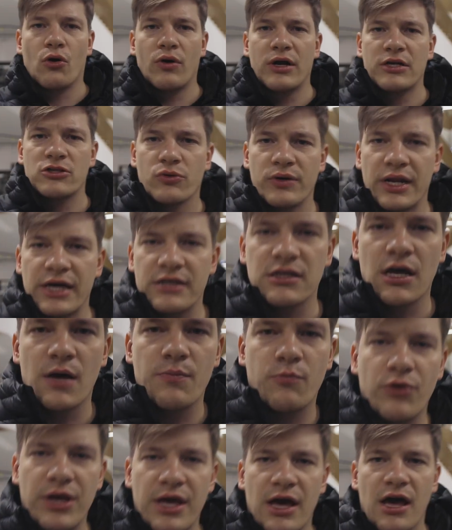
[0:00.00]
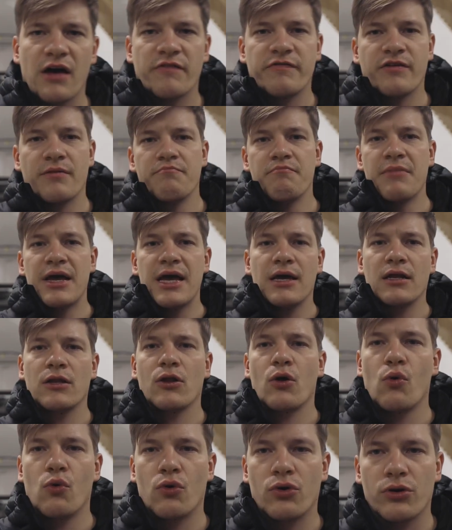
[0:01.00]
All right, so next up we have
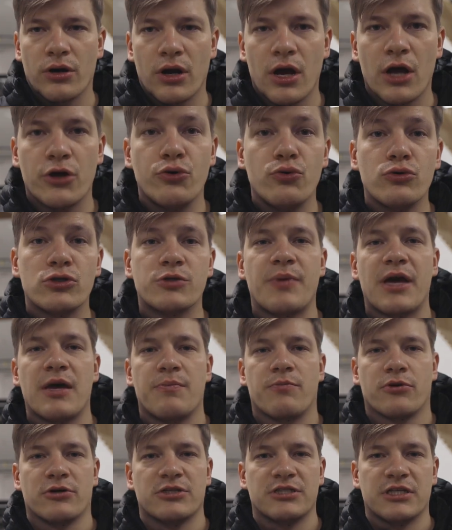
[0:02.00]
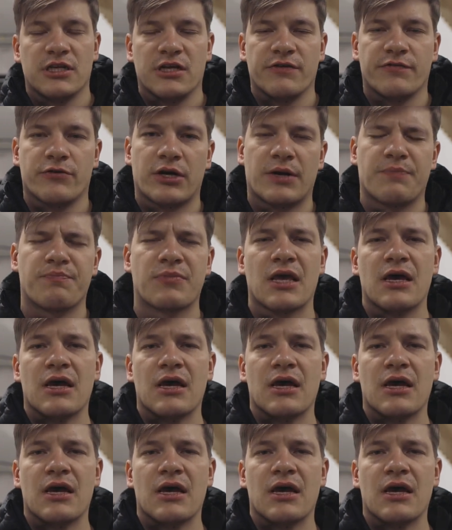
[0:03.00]
mail or newspaper delivery.